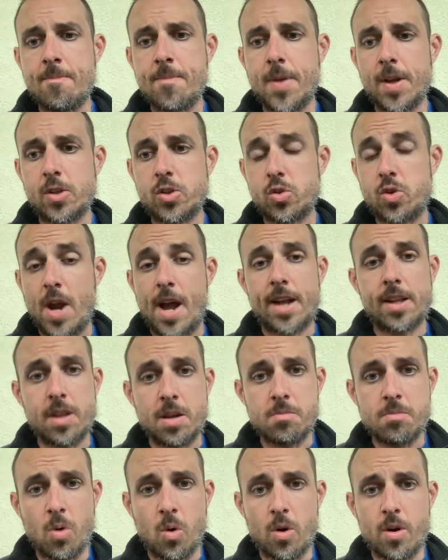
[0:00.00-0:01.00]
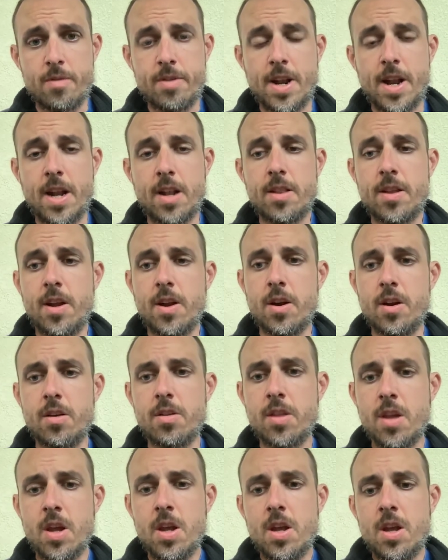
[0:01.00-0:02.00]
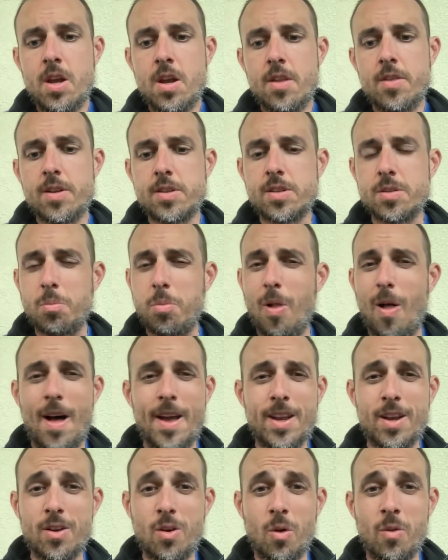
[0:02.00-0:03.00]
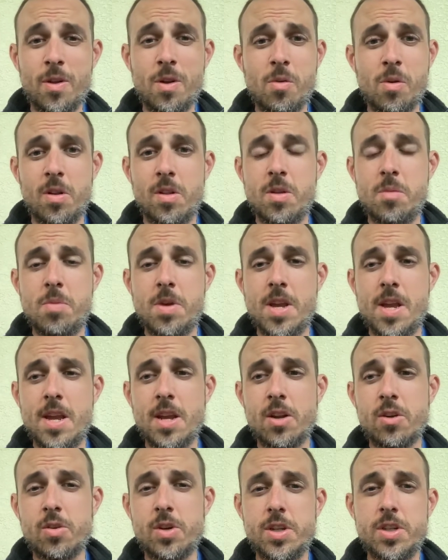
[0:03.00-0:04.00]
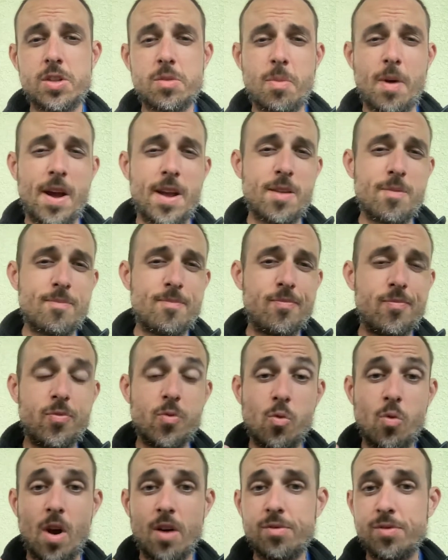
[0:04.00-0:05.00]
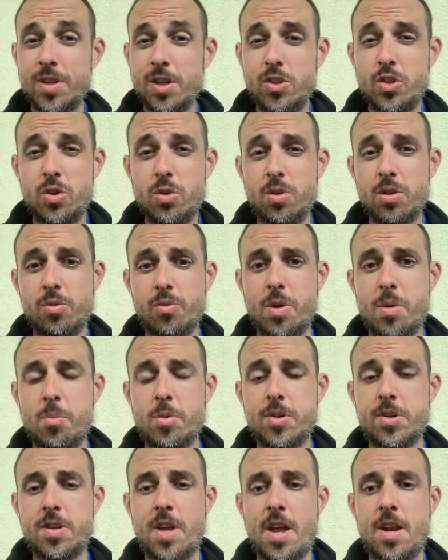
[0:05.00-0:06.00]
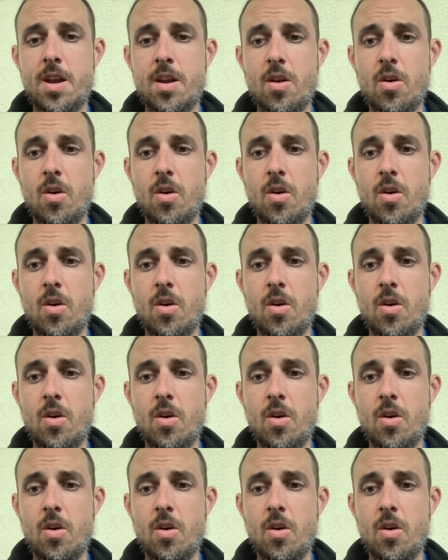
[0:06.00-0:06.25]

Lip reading: extracting more of it out of the earth, the supply could only really be increased by roughly 2 to 3%